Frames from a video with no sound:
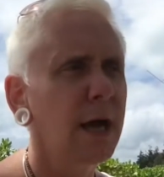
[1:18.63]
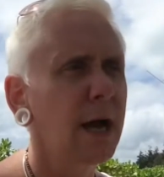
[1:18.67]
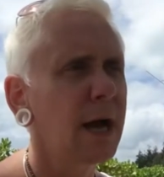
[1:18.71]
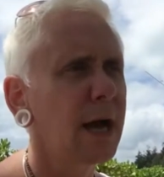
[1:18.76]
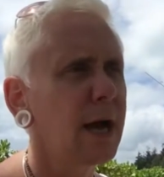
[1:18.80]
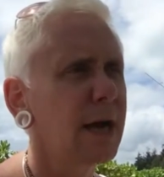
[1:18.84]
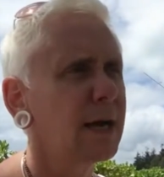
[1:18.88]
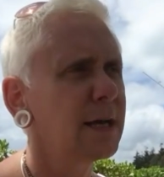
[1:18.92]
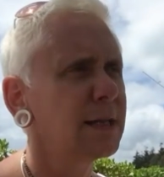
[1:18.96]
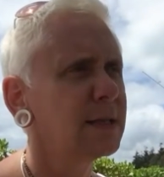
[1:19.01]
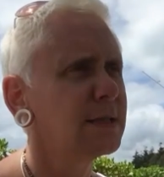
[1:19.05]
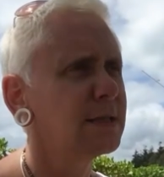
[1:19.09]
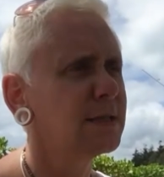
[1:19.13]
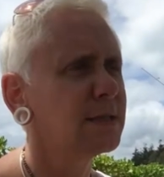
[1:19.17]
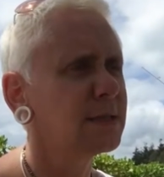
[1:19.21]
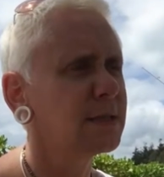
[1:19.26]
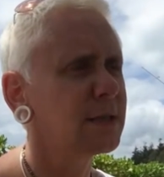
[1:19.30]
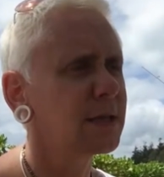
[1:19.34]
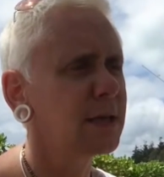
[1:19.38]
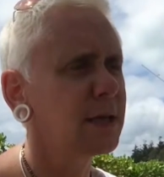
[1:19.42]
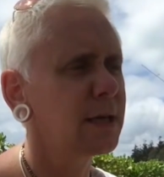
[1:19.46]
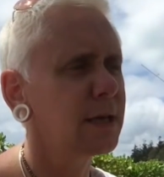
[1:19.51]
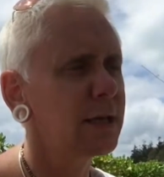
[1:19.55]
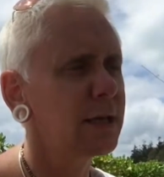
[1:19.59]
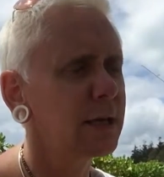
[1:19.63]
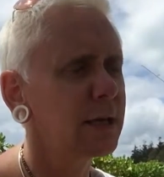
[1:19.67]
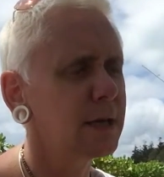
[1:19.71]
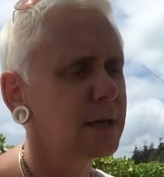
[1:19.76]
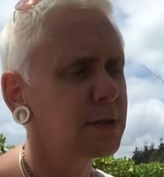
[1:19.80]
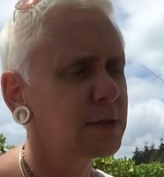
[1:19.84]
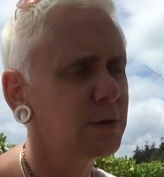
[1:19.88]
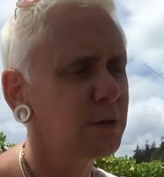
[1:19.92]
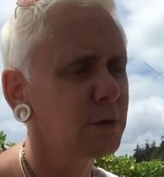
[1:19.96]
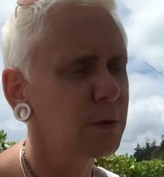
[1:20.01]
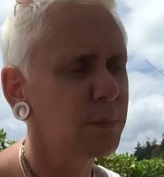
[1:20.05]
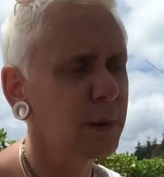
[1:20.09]
And
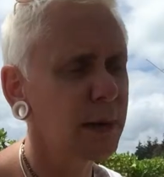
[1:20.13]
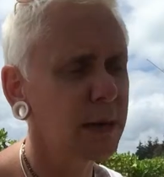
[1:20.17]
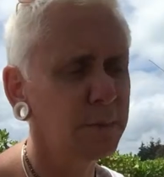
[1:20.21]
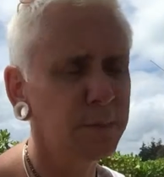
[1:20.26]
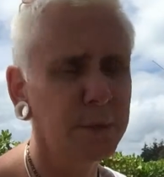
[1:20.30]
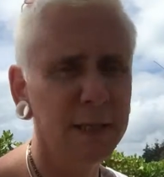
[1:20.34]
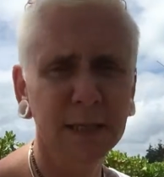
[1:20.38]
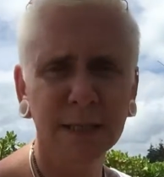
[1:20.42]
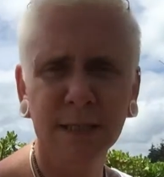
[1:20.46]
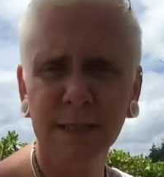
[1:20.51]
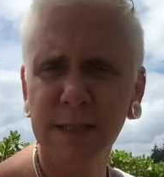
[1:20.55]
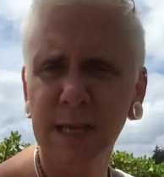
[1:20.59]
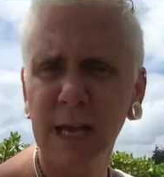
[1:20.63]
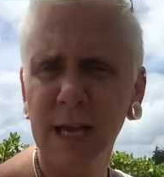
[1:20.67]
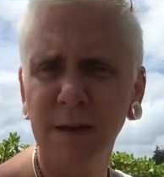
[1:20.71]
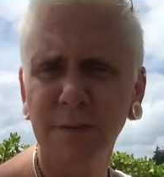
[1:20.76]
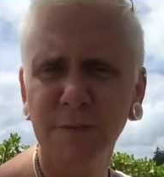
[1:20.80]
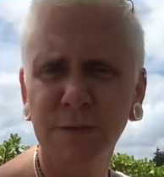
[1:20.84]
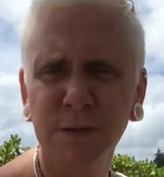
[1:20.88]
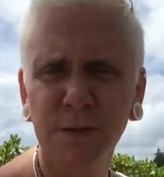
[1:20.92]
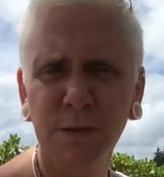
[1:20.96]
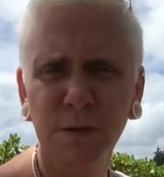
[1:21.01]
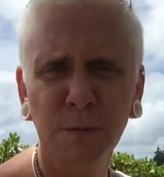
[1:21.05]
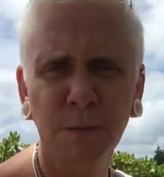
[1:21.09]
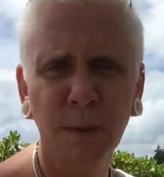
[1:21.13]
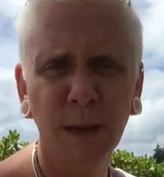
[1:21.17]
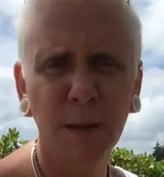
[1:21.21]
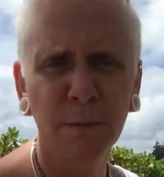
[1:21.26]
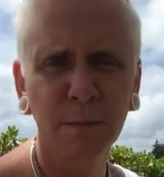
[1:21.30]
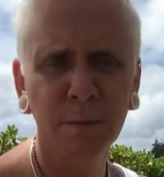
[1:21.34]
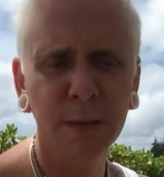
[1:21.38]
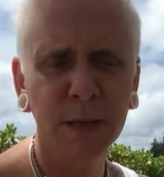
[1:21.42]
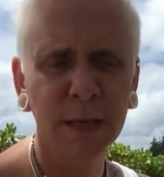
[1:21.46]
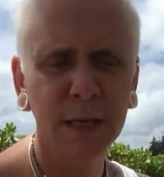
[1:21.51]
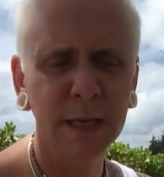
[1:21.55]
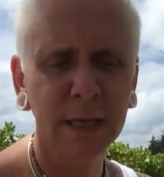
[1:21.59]
it's all about being safe, it's all
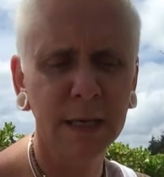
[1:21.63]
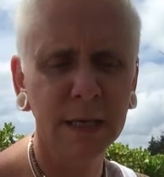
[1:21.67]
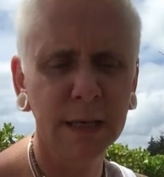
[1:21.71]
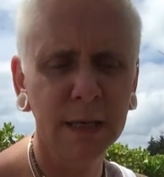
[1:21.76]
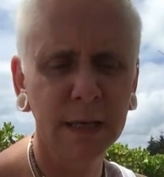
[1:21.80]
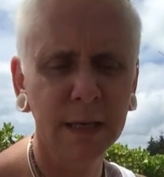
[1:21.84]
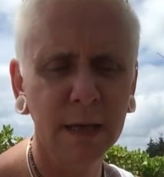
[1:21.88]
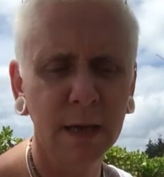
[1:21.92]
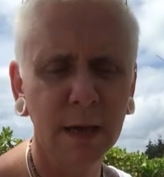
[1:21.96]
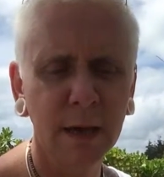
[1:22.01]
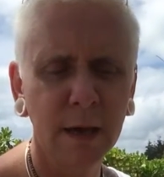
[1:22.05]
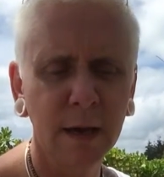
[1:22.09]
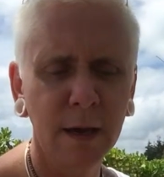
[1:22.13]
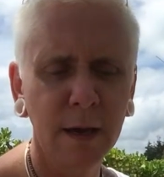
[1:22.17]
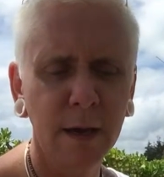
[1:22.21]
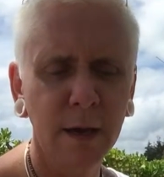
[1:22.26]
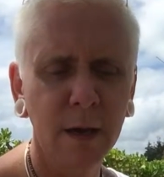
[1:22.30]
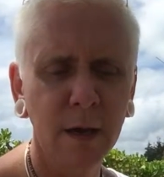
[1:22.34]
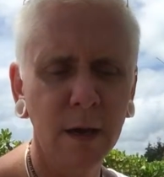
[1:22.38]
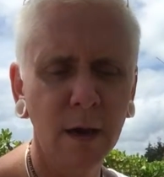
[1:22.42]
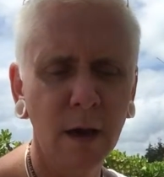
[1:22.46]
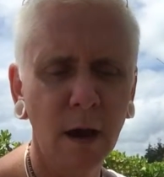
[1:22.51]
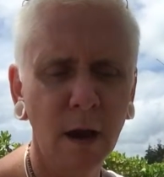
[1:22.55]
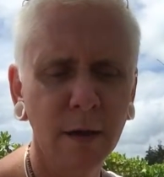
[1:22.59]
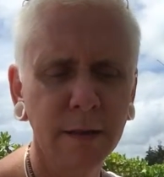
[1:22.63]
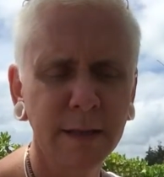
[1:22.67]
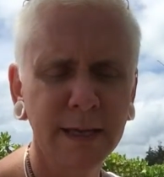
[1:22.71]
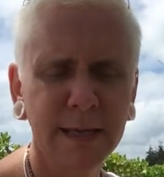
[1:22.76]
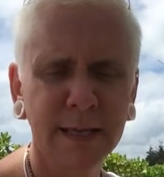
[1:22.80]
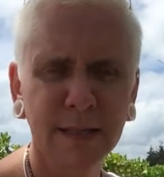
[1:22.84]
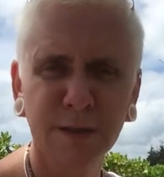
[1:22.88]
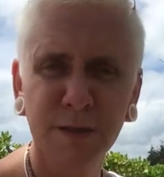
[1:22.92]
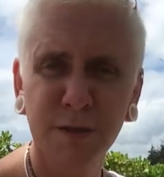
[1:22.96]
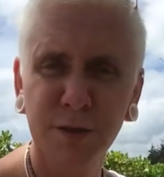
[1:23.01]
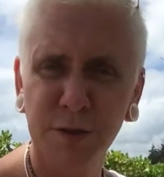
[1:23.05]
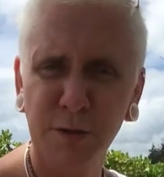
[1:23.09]
about being either
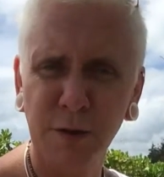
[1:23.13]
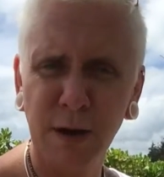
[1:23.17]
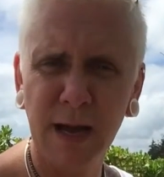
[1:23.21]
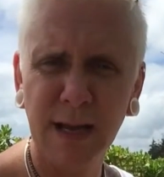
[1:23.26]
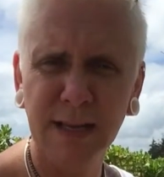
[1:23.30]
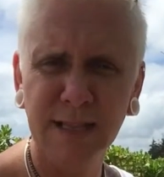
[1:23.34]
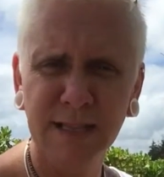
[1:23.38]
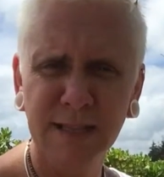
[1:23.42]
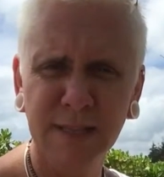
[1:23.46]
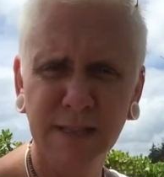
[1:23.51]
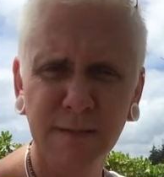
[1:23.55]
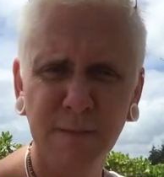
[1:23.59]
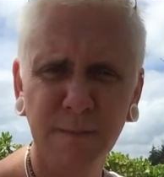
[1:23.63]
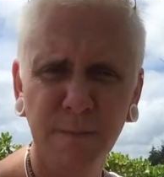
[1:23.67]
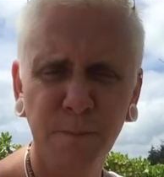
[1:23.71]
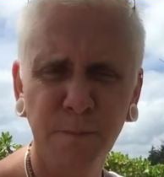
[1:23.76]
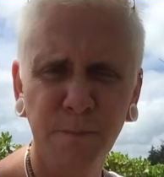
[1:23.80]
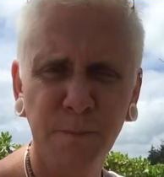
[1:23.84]
in stress.